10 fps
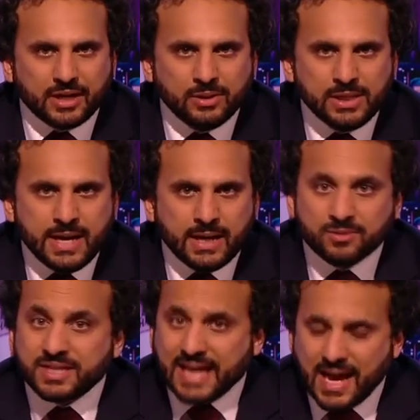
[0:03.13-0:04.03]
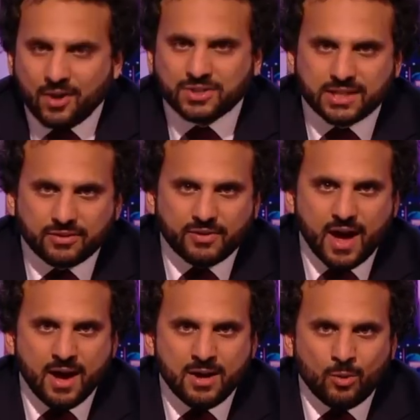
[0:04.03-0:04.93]
and it was a chaotic
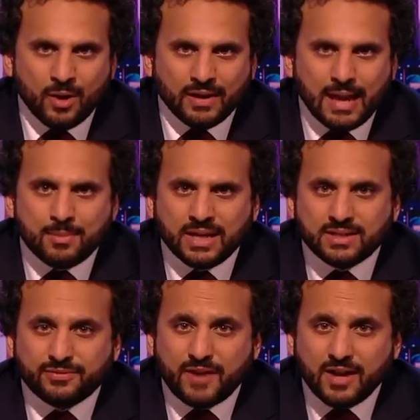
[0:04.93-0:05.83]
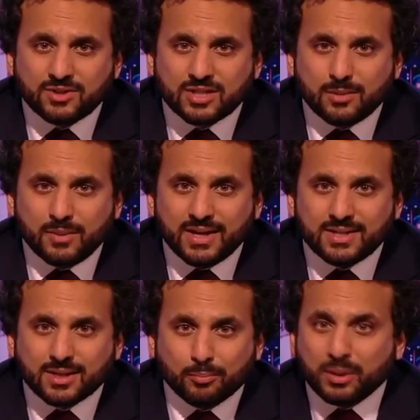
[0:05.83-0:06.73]
affair where the Labour leader failed to commit
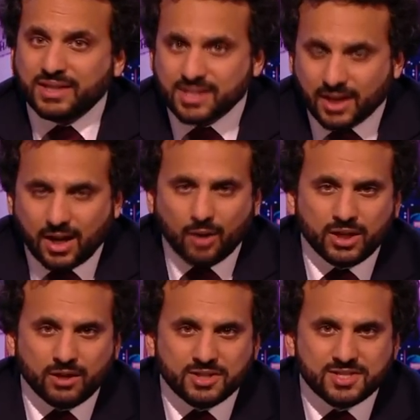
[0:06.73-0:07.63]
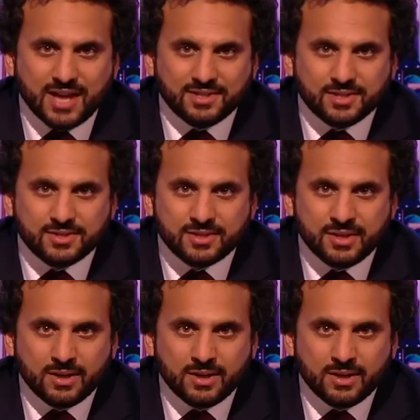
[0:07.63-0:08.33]
to completing a coherent sentence.